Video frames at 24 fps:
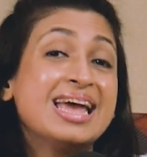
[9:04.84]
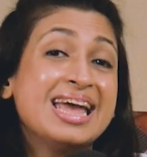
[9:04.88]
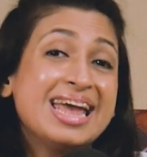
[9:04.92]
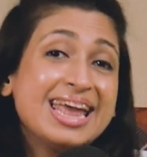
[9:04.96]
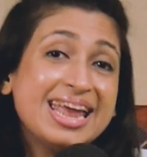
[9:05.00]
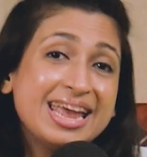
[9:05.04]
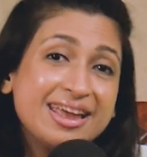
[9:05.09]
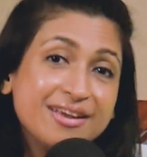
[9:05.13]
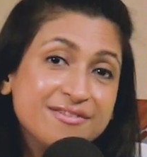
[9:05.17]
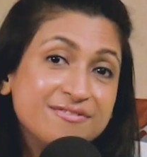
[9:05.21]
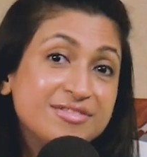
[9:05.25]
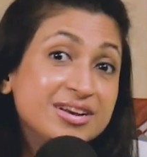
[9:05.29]

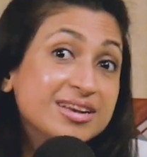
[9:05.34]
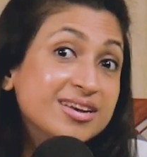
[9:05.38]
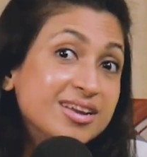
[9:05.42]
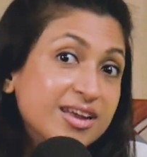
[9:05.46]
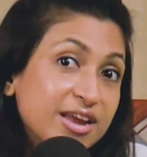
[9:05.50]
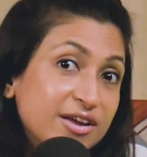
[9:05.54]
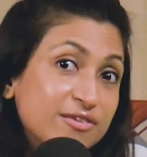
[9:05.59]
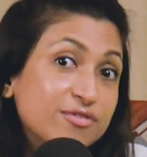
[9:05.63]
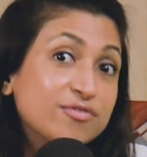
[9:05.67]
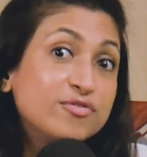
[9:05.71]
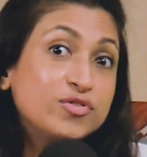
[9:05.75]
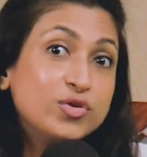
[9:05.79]
Even
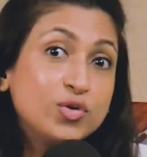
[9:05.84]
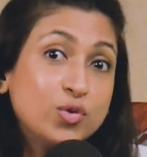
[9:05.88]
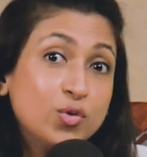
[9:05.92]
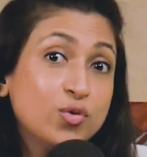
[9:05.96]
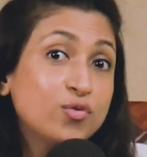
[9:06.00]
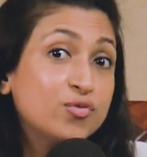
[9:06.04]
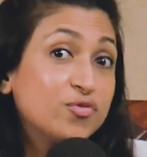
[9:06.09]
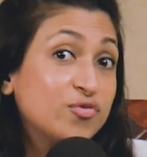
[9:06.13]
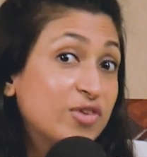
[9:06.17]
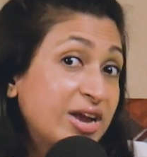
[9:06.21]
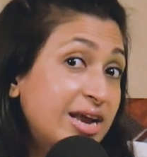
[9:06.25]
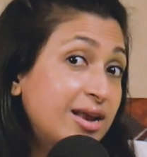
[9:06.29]
if you
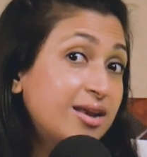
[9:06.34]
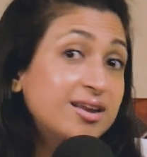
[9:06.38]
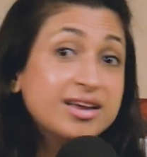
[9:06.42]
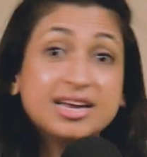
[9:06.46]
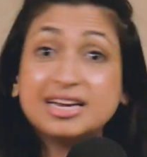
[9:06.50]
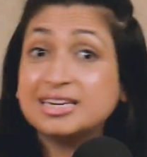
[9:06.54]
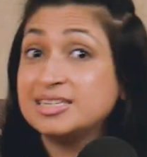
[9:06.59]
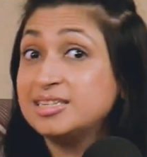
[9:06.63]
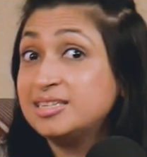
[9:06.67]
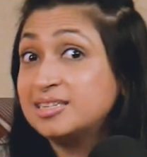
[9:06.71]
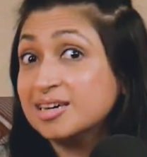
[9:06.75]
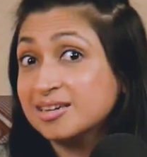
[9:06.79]
fail,
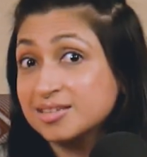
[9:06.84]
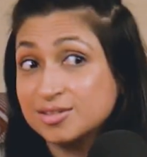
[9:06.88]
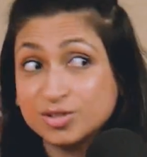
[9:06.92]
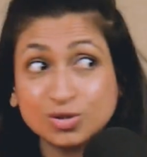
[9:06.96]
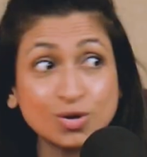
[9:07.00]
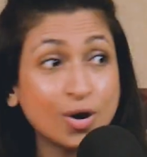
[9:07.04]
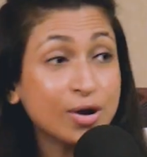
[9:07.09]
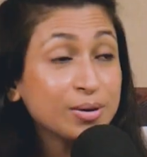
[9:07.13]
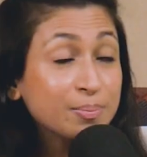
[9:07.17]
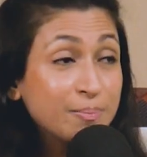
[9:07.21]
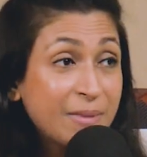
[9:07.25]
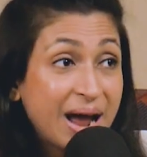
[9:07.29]
it does
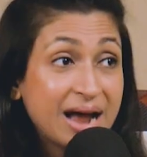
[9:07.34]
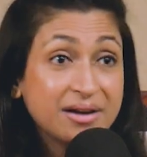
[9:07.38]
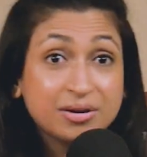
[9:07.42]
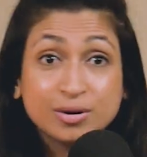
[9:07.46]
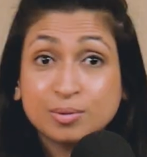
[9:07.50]
not matter,